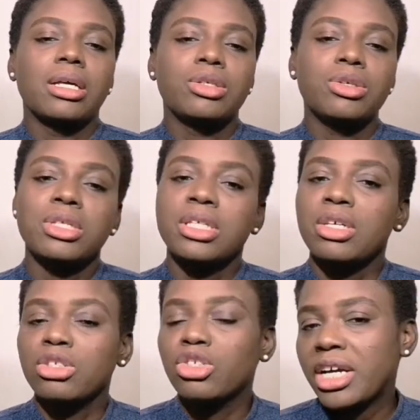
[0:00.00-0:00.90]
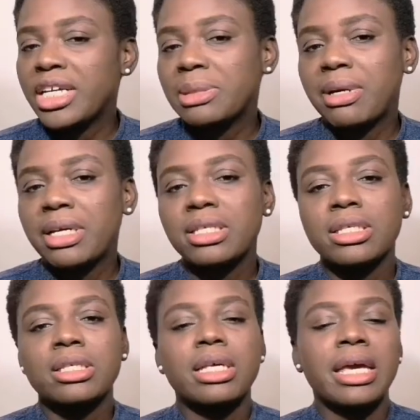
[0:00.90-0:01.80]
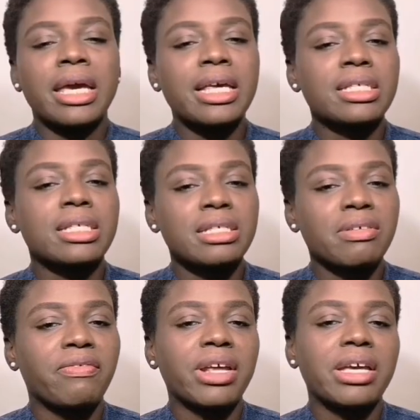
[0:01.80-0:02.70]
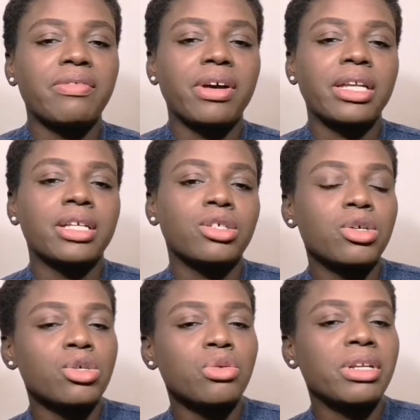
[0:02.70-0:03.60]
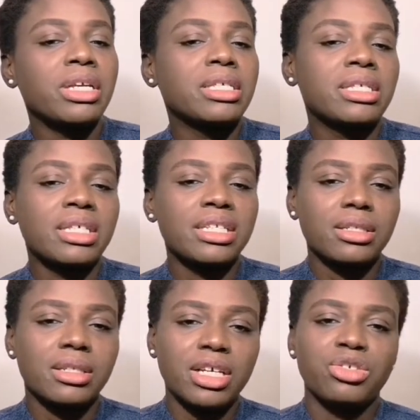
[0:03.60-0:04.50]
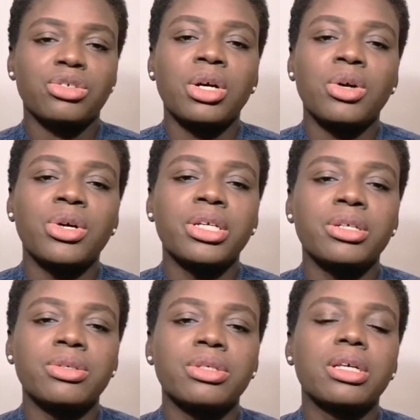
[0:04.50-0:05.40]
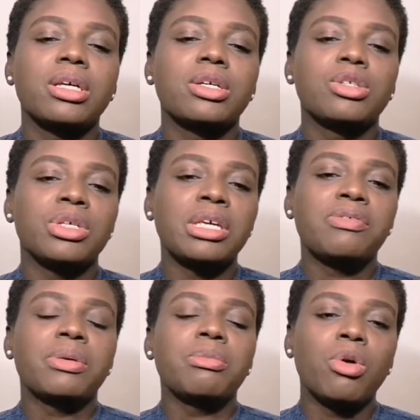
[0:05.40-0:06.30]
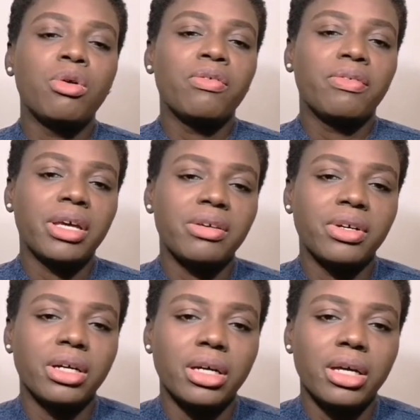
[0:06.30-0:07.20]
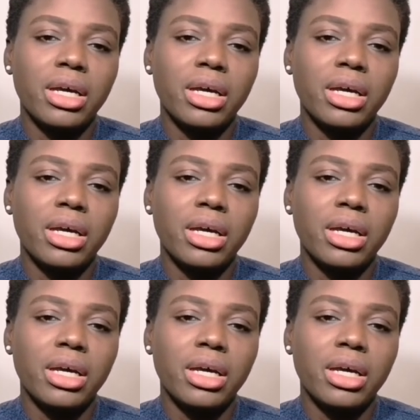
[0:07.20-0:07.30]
Toasting your dry spices enhances the flavor, and it also releases its natural oils to give it more flavor.